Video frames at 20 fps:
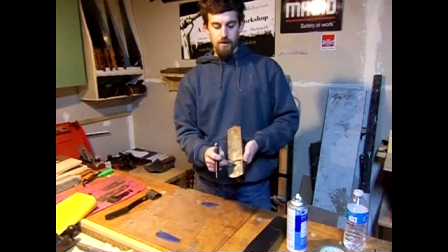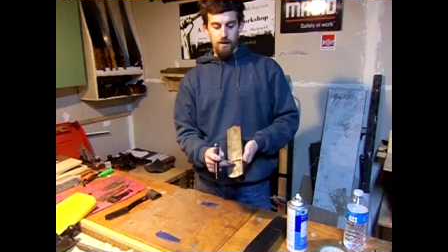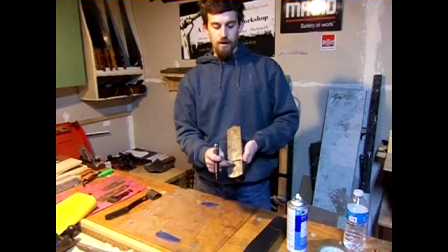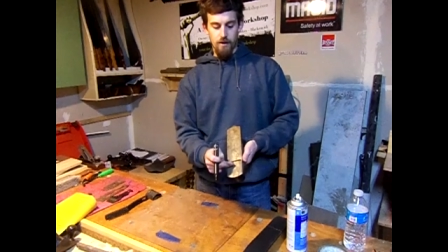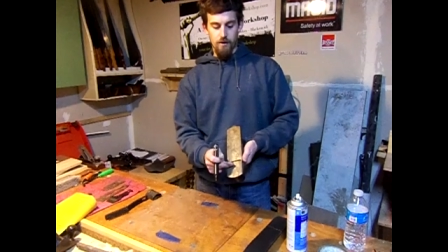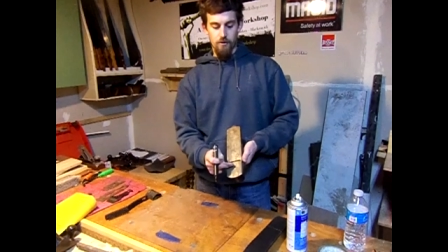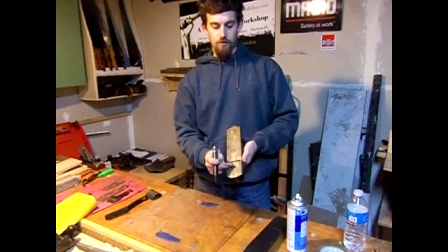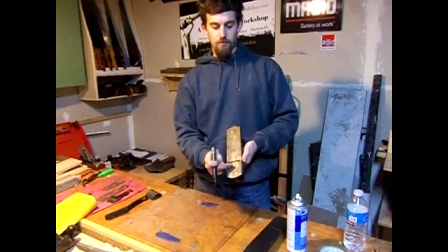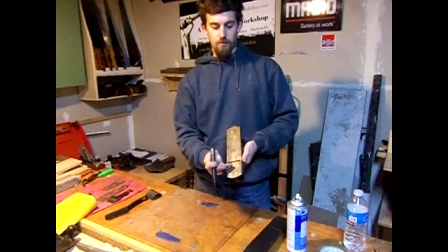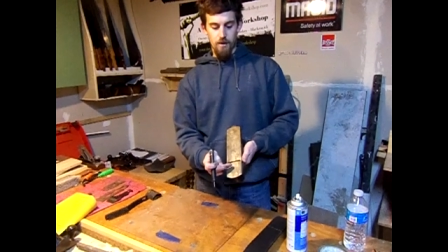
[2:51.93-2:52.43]

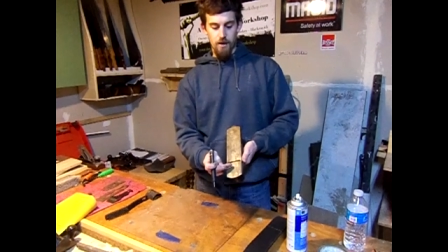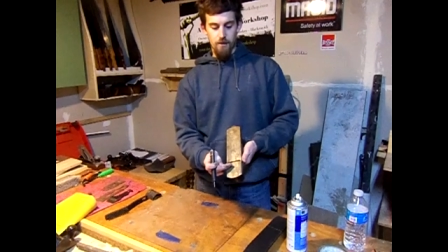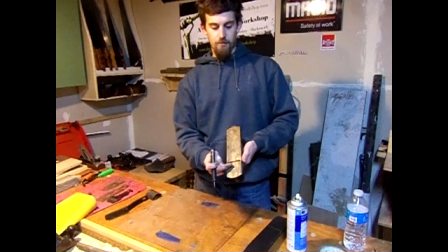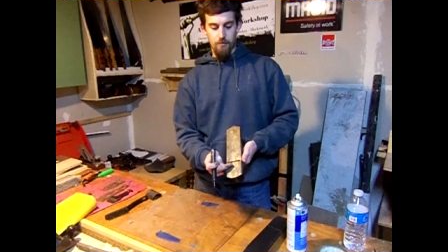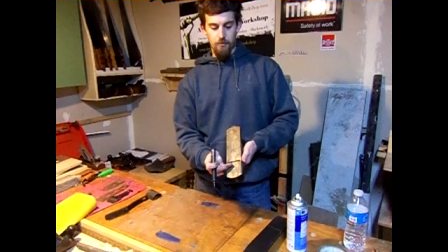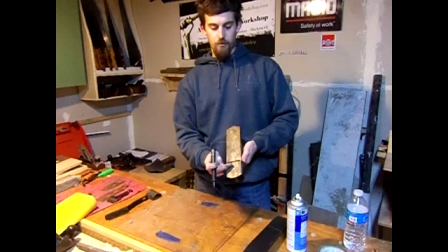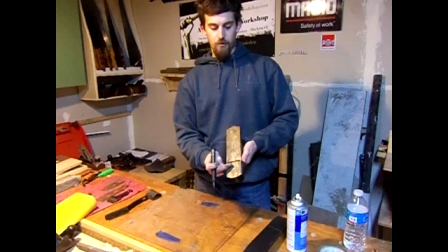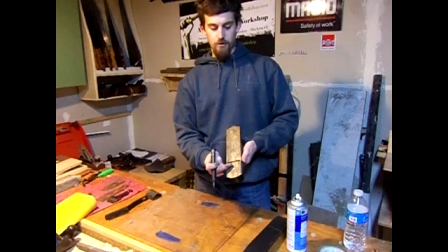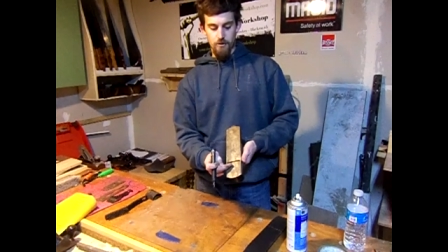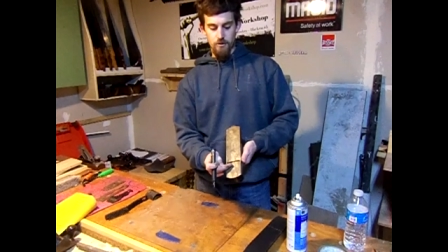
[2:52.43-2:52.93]
and your main
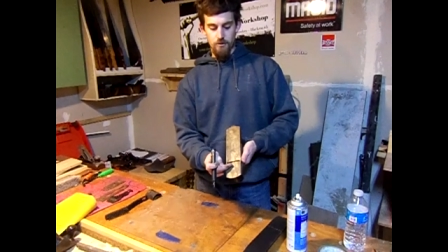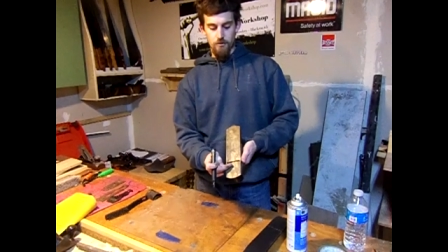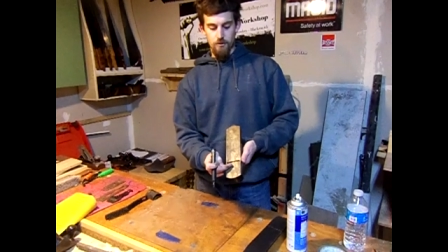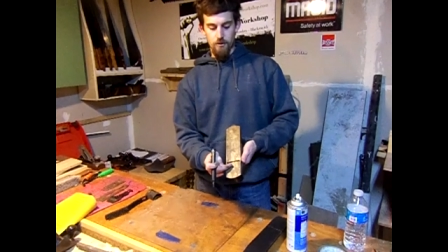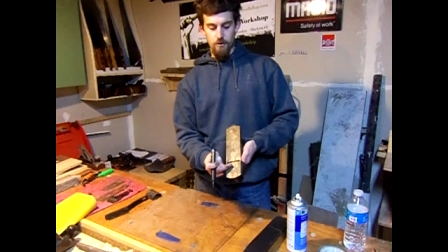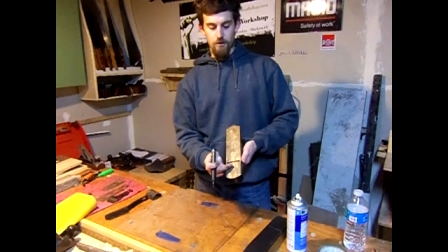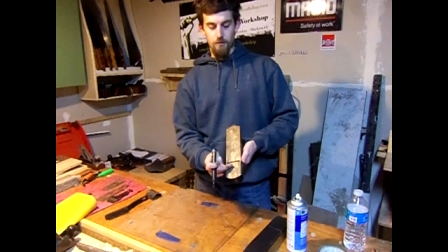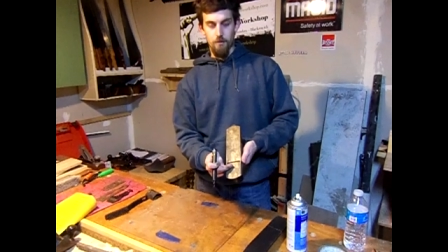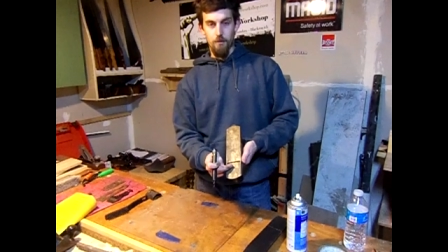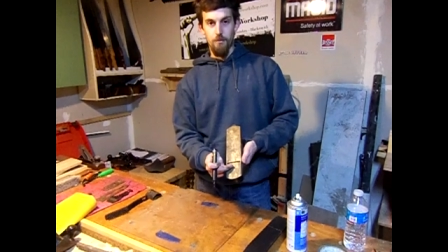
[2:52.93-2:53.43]
portion where
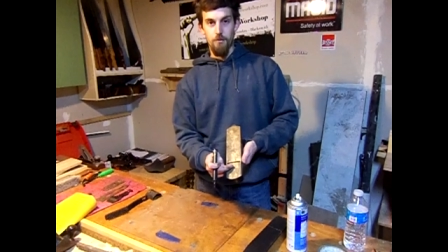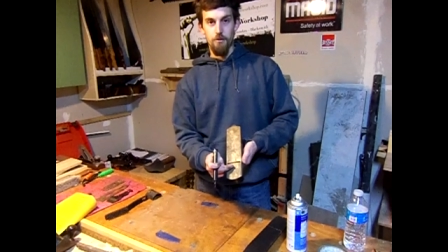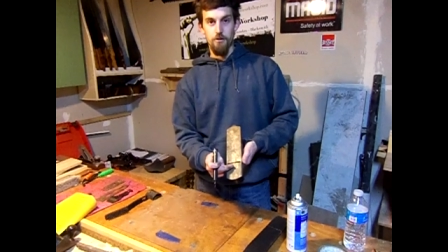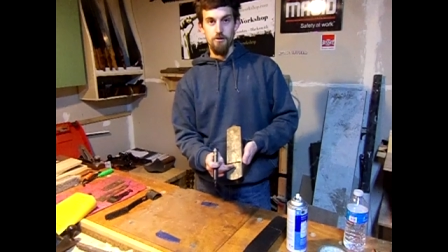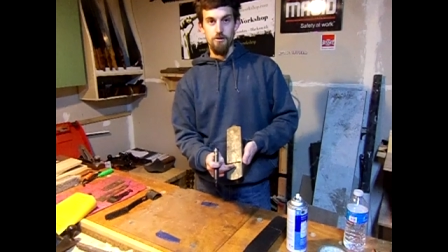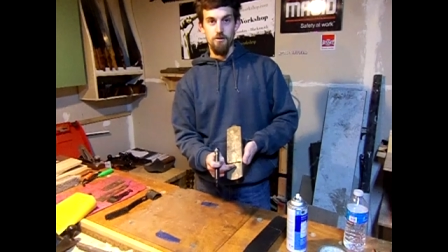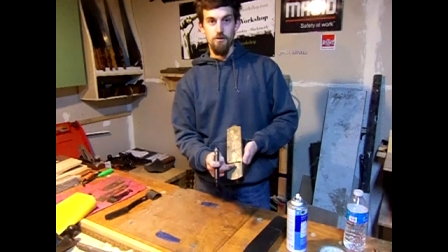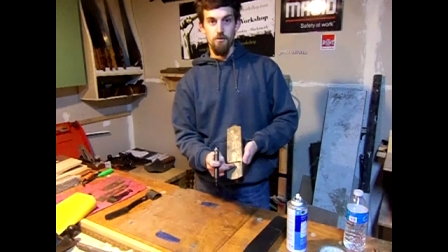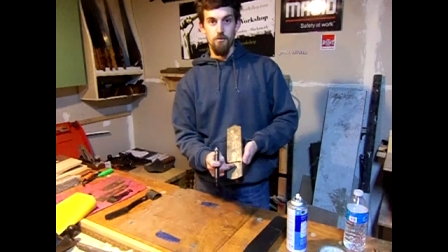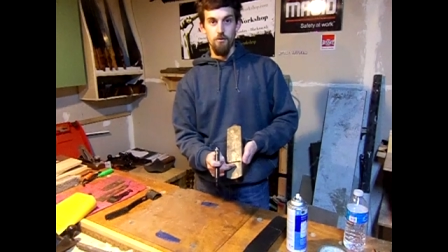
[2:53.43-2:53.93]
you'll be
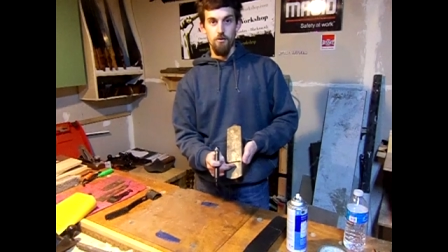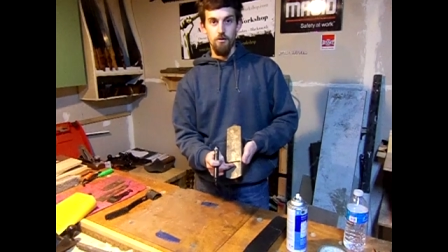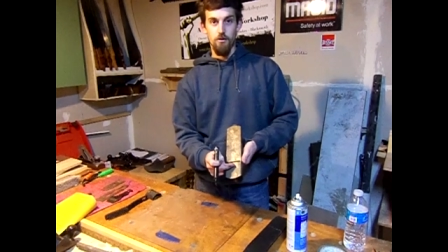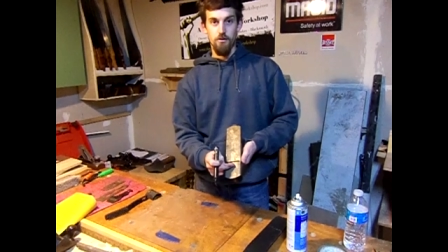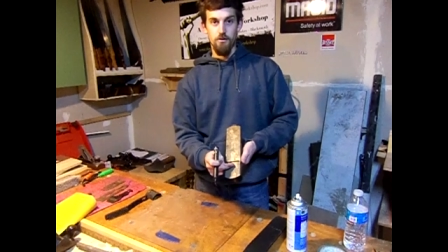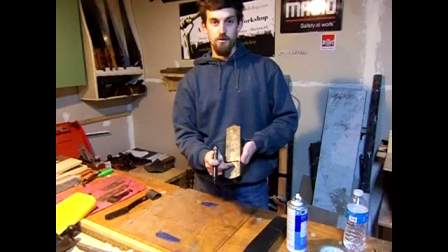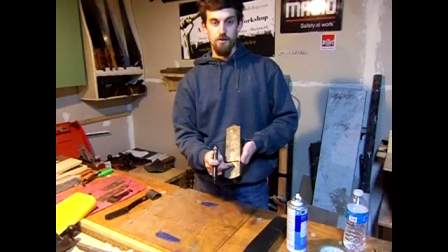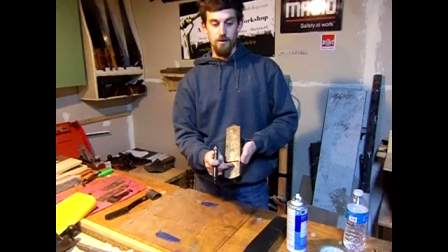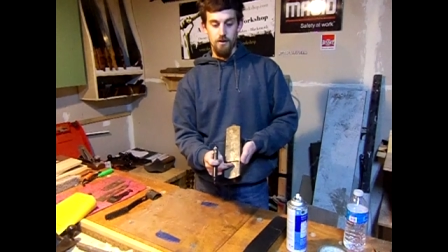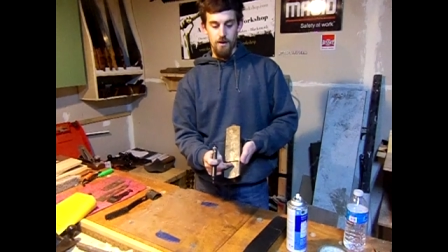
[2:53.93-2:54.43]
pushing the
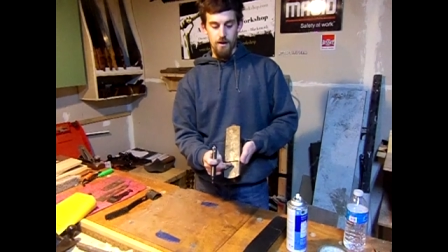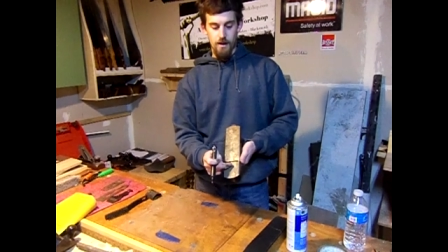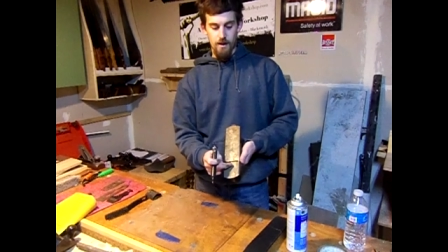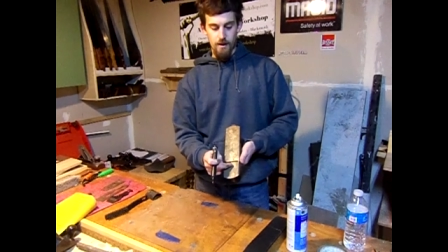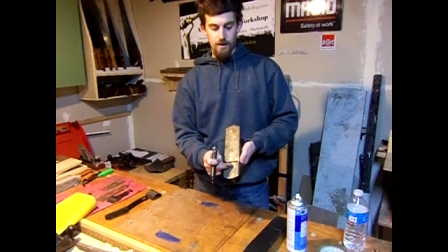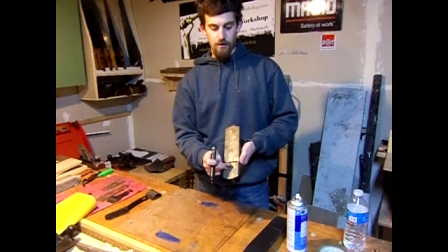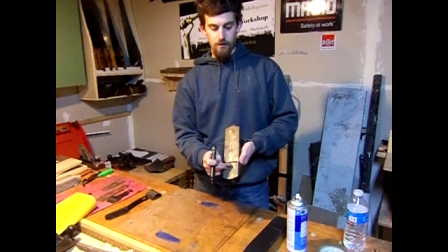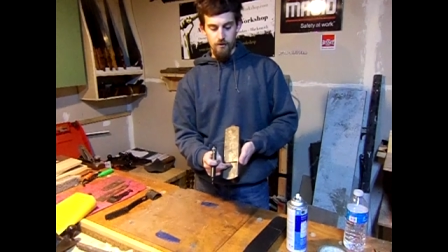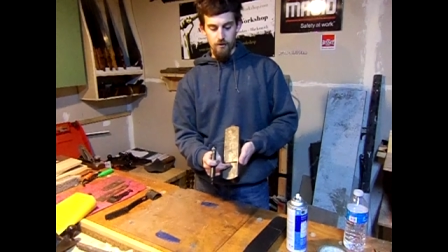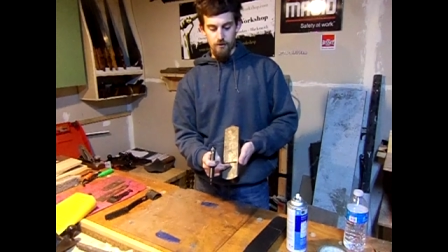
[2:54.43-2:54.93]
wood to the
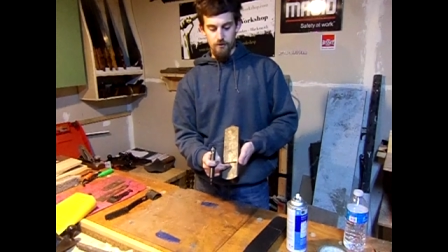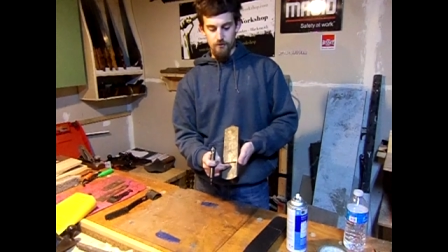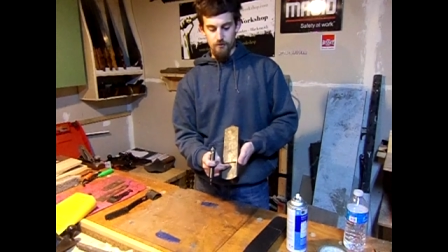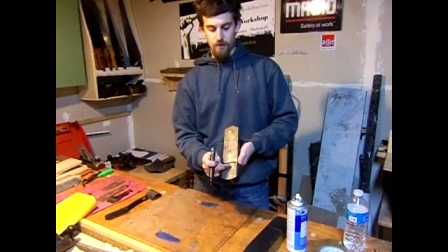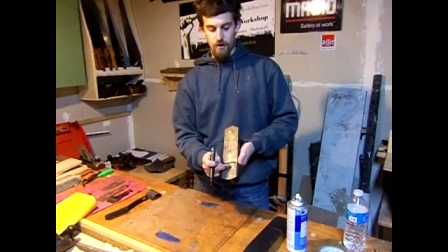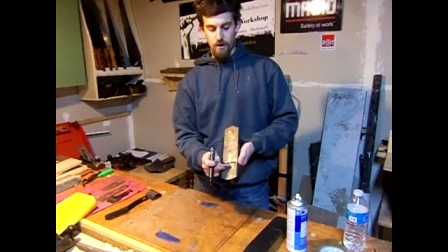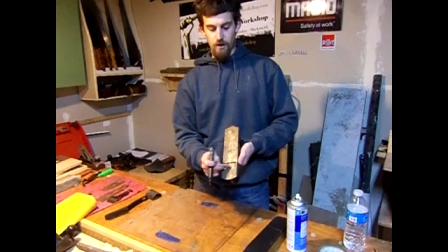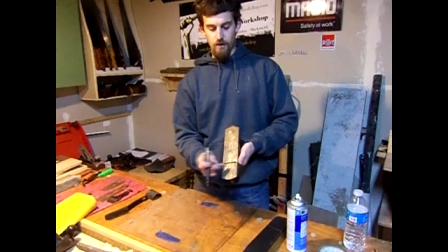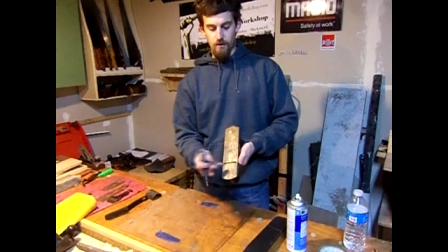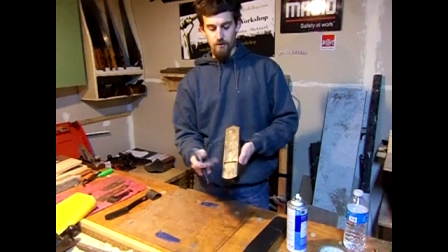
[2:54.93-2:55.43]
iron is
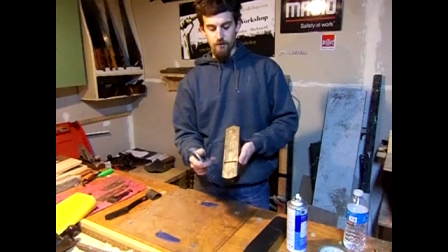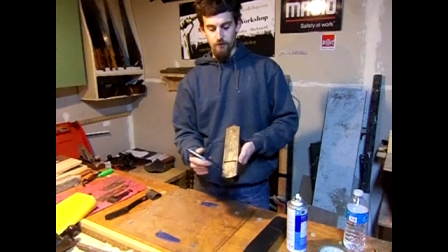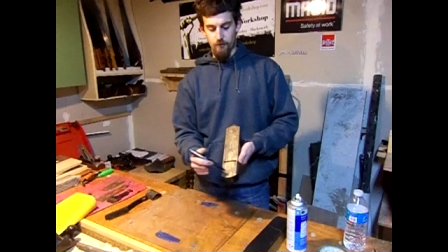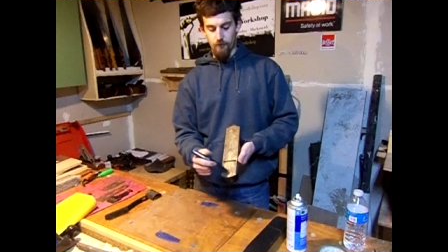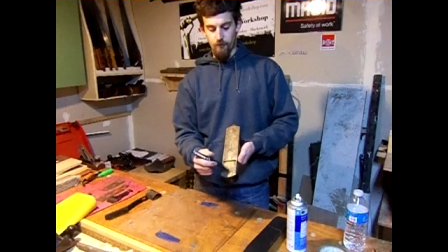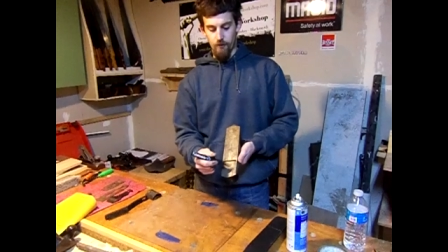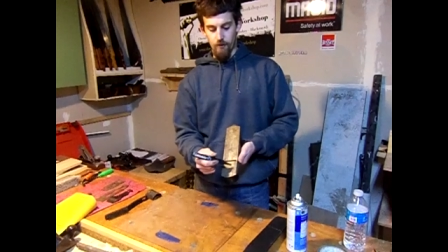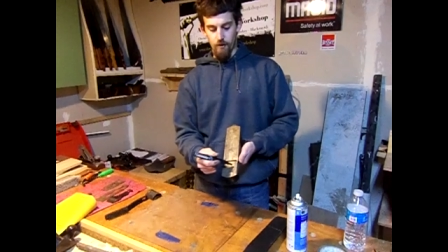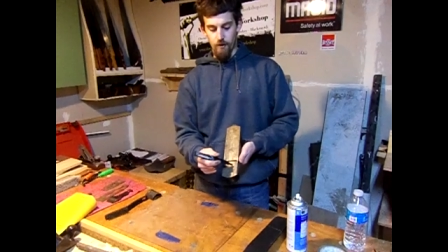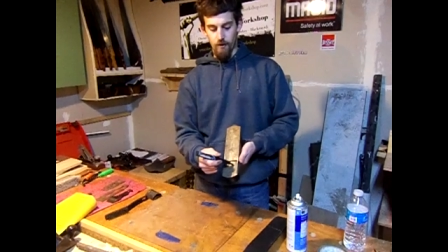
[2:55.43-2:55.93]
right here in the
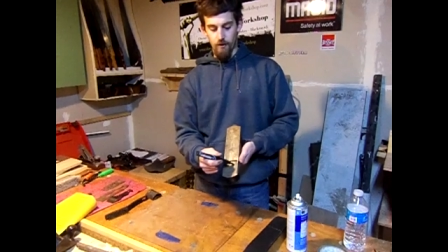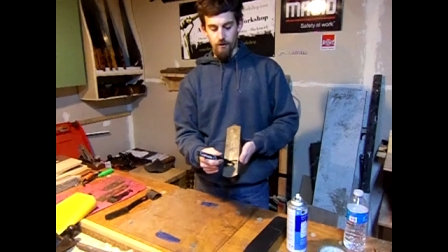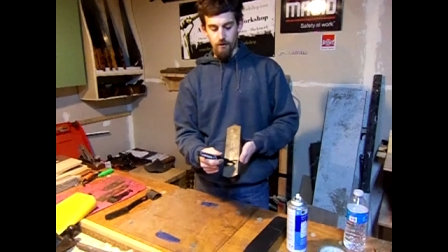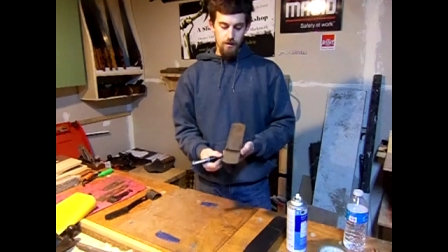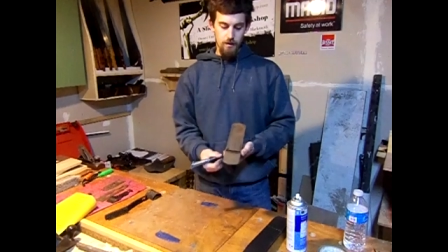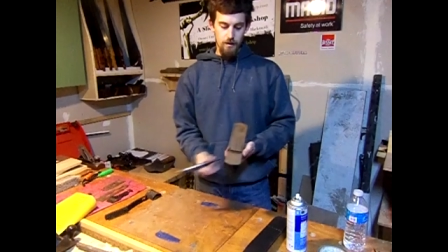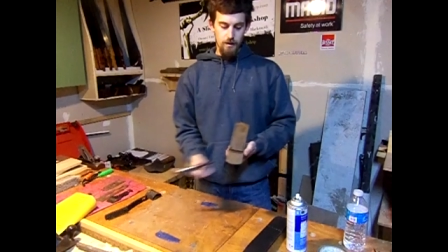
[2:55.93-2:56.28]
front.